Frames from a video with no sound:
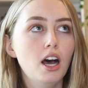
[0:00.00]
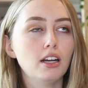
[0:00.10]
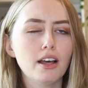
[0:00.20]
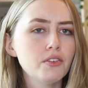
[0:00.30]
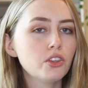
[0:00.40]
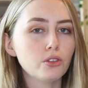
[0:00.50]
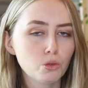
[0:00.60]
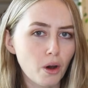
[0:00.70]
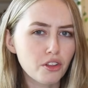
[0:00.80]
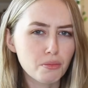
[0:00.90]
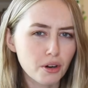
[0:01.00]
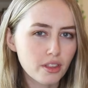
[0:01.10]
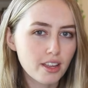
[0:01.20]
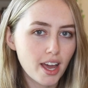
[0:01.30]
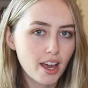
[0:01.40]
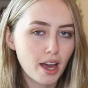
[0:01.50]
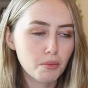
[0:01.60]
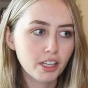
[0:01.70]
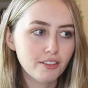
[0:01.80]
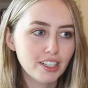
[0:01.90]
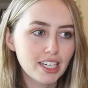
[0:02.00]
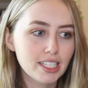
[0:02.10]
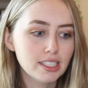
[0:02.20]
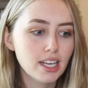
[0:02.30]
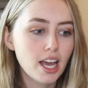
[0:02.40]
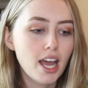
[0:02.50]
11th or 12th birthday, I believe it is.